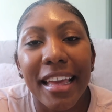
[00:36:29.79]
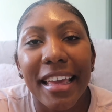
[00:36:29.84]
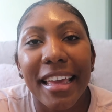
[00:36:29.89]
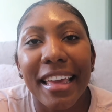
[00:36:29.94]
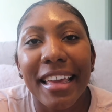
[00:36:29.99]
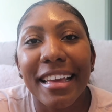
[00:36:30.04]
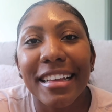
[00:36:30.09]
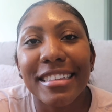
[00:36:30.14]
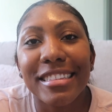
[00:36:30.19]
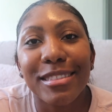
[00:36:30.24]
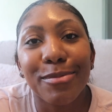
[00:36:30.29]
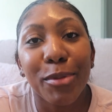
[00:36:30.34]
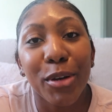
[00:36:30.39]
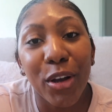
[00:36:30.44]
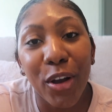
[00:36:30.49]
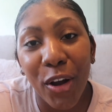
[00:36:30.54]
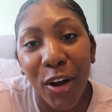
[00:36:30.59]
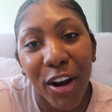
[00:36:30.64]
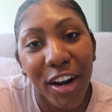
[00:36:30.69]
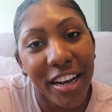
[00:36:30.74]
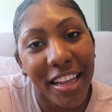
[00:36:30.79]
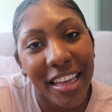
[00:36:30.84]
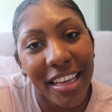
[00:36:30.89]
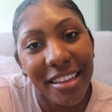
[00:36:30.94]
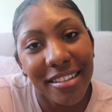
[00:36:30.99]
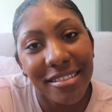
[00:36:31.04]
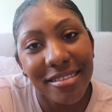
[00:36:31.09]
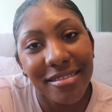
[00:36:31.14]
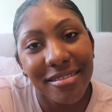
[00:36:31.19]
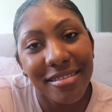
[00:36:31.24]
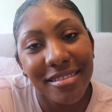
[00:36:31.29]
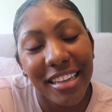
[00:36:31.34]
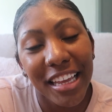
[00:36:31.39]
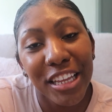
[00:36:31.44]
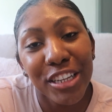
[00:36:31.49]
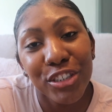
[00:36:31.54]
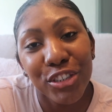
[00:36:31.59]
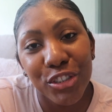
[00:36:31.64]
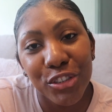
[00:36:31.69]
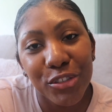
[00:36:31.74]
he gets Bacardi
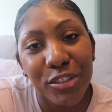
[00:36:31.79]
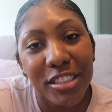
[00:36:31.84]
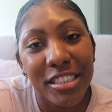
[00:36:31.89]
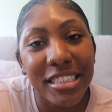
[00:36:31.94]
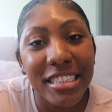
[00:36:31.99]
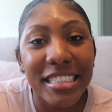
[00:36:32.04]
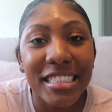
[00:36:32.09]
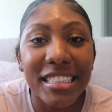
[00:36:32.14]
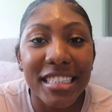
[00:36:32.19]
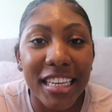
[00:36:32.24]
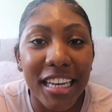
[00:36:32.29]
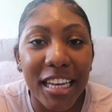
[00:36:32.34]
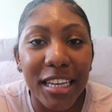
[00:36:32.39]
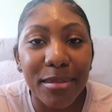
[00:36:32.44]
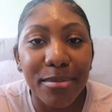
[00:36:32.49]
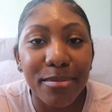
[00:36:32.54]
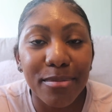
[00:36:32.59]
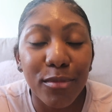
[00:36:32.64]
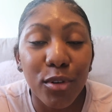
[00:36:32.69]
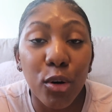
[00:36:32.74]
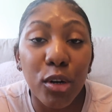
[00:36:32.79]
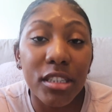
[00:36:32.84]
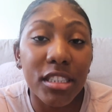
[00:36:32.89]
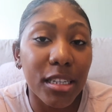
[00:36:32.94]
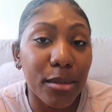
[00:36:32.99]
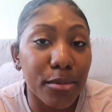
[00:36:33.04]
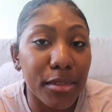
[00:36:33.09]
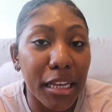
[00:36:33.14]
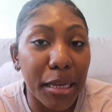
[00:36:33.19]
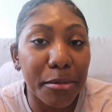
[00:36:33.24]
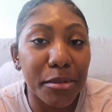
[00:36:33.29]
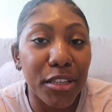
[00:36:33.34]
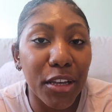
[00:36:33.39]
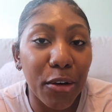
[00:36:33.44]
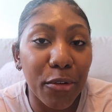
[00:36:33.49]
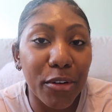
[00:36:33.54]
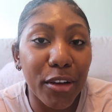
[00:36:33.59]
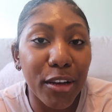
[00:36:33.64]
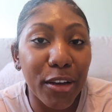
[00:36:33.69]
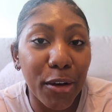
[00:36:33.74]
and juice in his cup, or sometimes
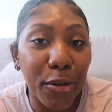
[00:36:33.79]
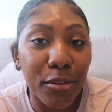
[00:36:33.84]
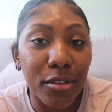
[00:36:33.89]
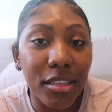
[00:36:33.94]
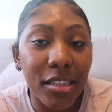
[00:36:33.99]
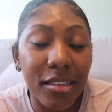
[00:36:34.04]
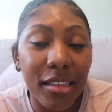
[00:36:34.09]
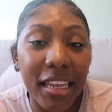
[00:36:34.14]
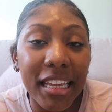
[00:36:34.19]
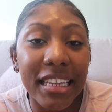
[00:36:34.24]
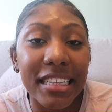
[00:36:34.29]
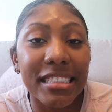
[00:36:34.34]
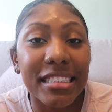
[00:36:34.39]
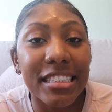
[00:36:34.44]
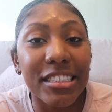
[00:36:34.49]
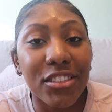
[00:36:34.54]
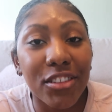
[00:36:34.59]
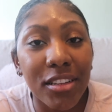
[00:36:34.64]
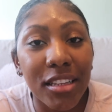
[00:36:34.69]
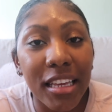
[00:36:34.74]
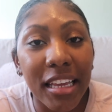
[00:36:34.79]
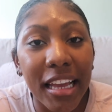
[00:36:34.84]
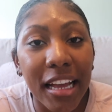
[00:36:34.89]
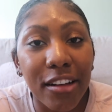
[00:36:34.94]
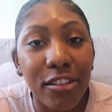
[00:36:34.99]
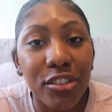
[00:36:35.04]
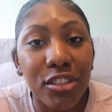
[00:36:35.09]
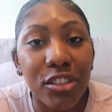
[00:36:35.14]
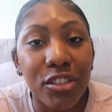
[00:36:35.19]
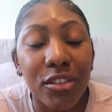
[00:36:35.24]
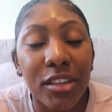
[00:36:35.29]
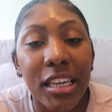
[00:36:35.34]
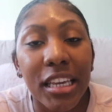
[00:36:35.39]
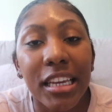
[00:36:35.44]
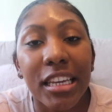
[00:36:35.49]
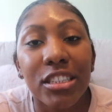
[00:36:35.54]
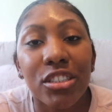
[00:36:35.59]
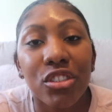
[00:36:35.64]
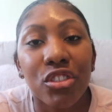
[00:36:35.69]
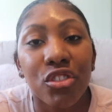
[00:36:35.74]
Coca-Cola, and he sits on the couch till he
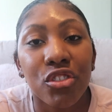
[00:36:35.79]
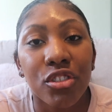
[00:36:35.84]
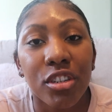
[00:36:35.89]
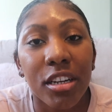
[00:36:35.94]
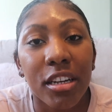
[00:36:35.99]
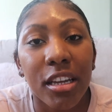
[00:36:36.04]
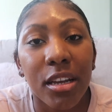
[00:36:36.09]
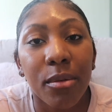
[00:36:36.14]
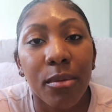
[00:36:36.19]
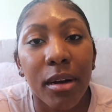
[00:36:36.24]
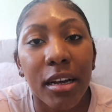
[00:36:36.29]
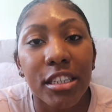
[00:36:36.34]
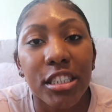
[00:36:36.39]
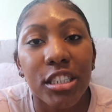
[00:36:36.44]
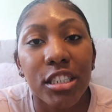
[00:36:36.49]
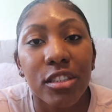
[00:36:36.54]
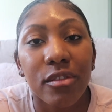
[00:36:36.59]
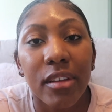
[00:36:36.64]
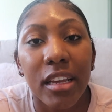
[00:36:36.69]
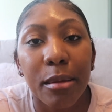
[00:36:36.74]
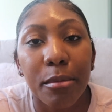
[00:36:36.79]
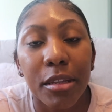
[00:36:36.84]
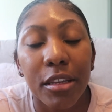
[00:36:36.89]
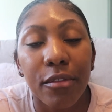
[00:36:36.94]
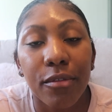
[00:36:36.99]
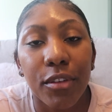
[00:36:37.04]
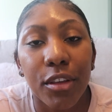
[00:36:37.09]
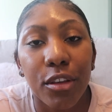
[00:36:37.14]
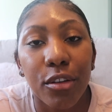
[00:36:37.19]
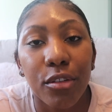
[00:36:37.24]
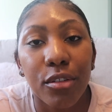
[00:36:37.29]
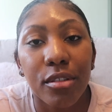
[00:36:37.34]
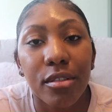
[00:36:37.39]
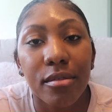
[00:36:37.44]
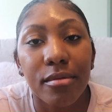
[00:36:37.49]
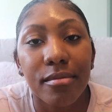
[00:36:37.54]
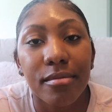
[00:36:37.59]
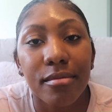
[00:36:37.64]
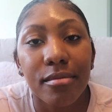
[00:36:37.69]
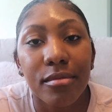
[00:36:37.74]
gets drunk and watches Family Feud
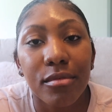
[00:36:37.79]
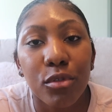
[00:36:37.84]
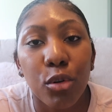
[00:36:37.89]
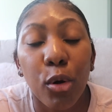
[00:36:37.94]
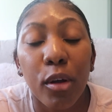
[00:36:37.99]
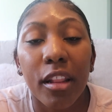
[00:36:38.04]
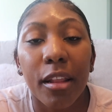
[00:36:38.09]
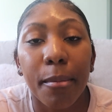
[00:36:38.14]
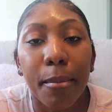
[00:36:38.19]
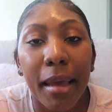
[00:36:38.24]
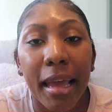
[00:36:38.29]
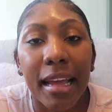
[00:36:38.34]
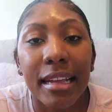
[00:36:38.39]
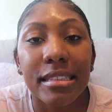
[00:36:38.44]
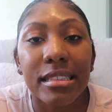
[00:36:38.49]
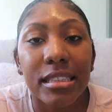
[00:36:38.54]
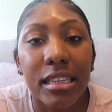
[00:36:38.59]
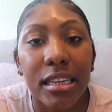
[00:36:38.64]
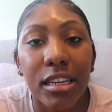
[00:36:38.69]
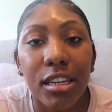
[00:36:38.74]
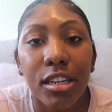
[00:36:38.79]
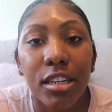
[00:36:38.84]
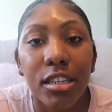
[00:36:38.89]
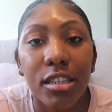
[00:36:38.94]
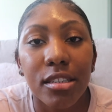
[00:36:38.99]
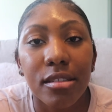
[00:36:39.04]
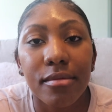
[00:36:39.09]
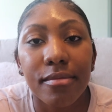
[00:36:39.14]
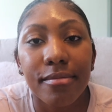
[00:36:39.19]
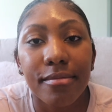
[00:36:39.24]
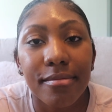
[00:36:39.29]
or The Masked Singer.